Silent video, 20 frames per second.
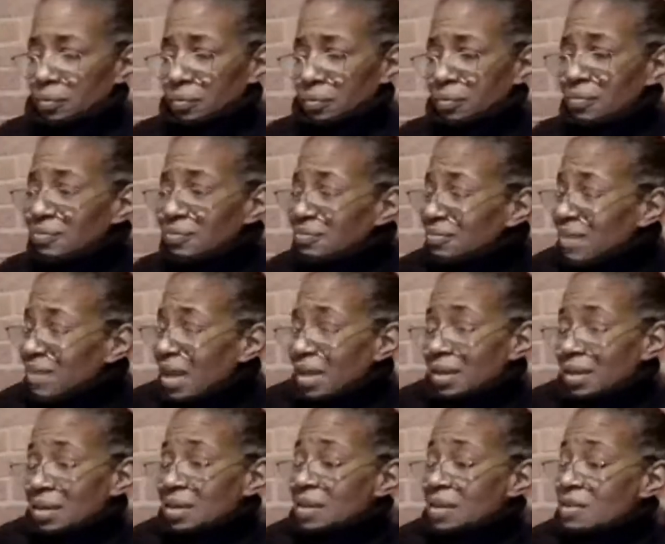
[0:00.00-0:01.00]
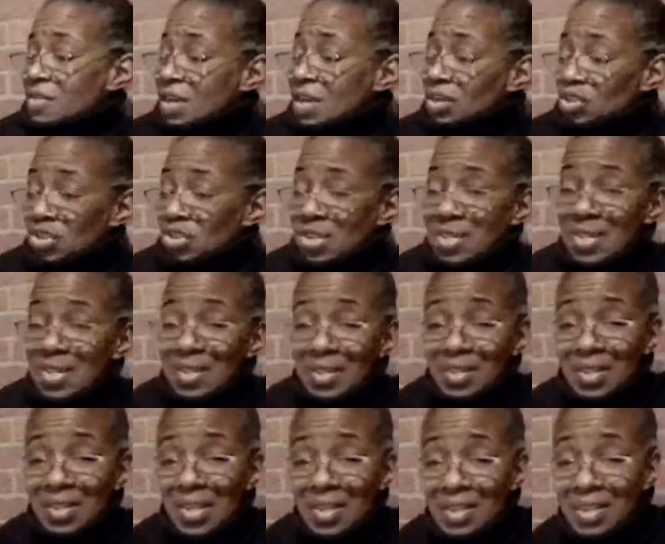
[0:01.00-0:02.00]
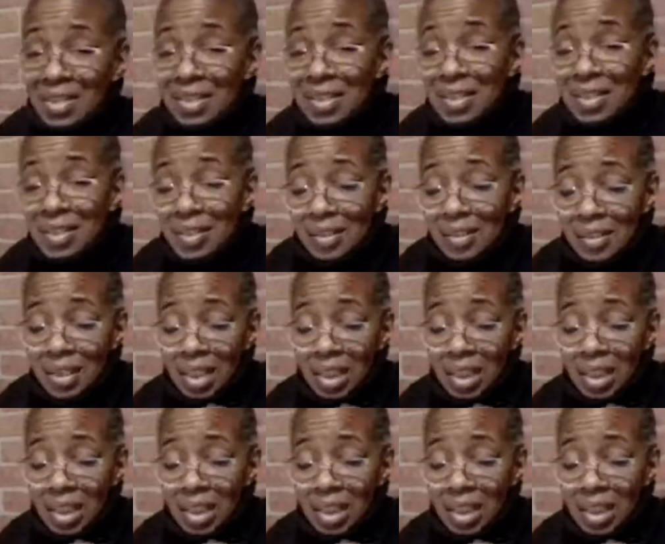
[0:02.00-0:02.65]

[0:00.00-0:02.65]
I could hear that cheese sizzling.